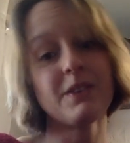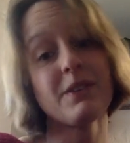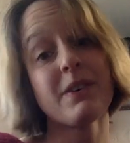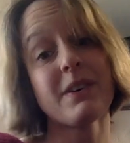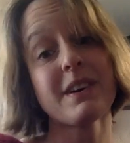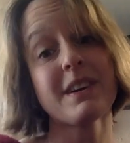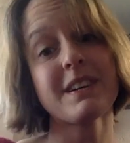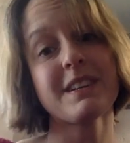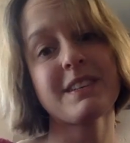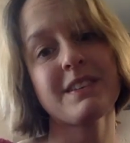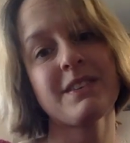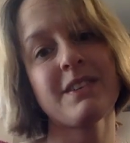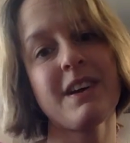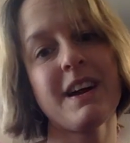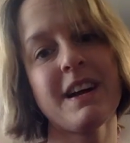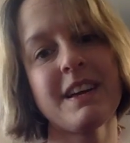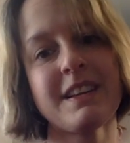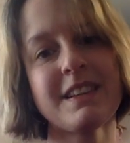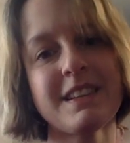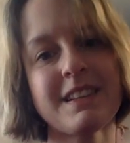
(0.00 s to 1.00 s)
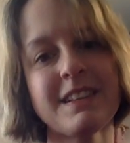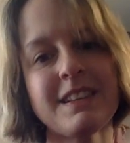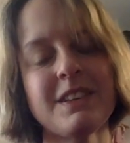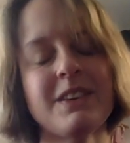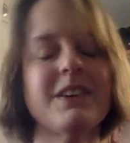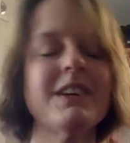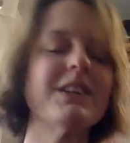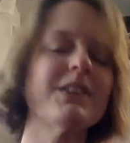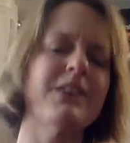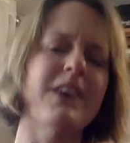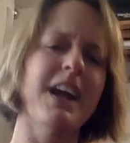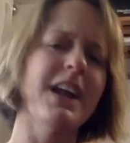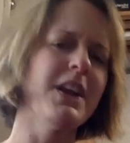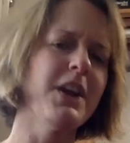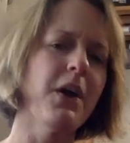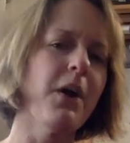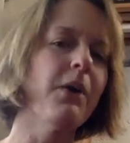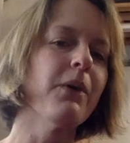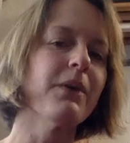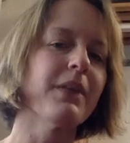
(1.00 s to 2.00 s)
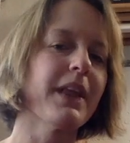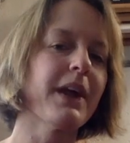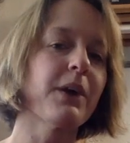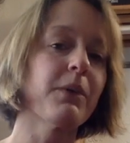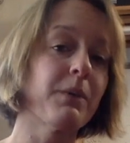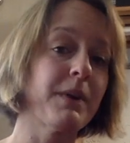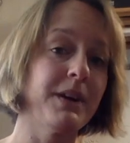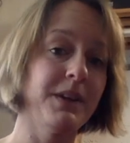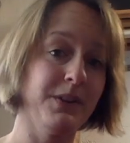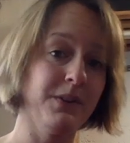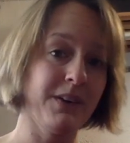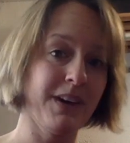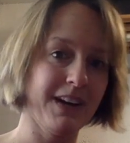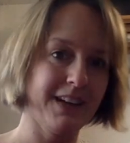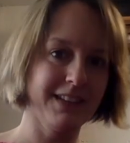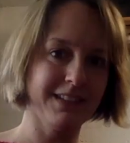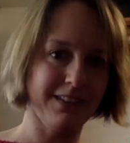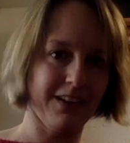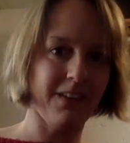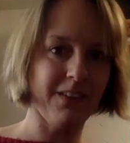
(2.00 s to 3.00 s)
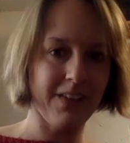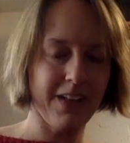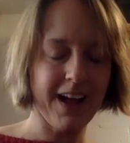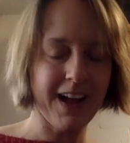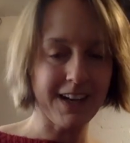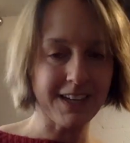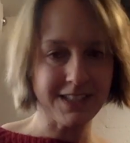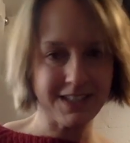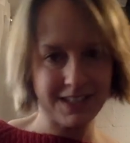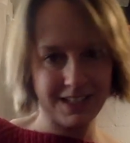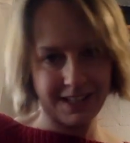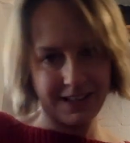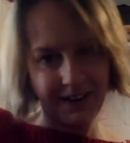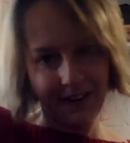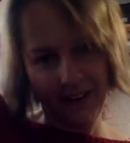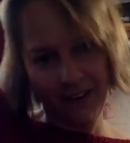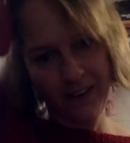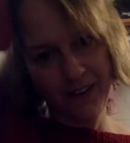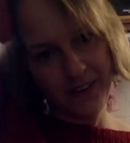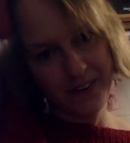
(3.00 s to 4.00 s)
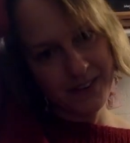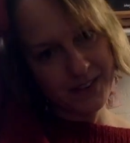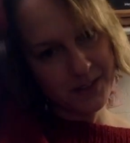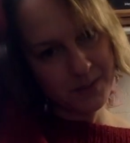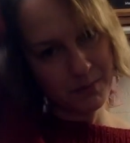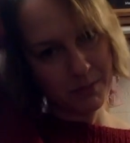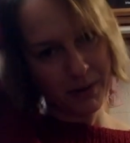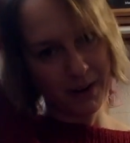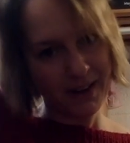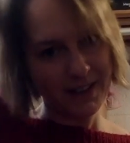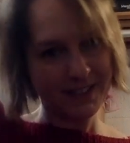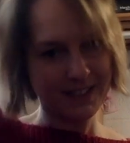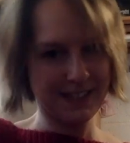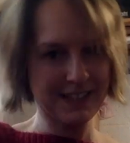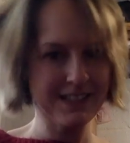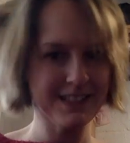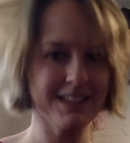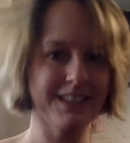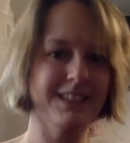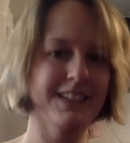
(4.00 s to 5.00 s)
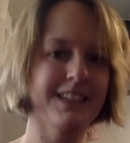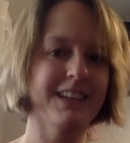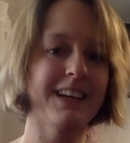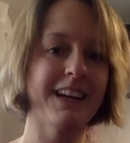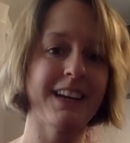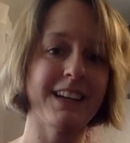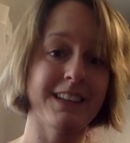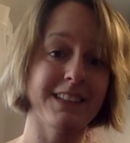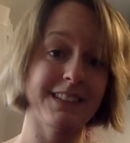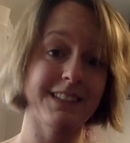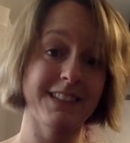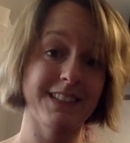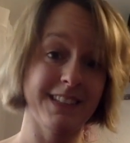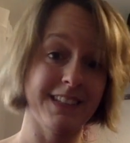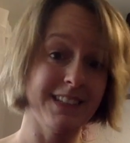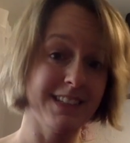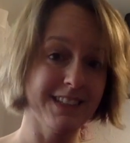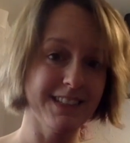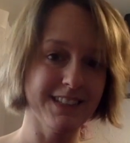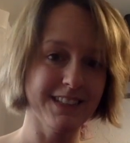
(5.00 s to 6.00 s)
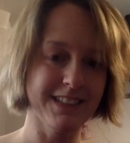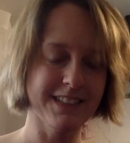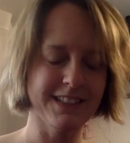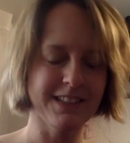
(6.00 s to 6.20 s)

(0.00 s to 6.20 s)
nor do I know like where you guys all actually are in this process because I can't see it.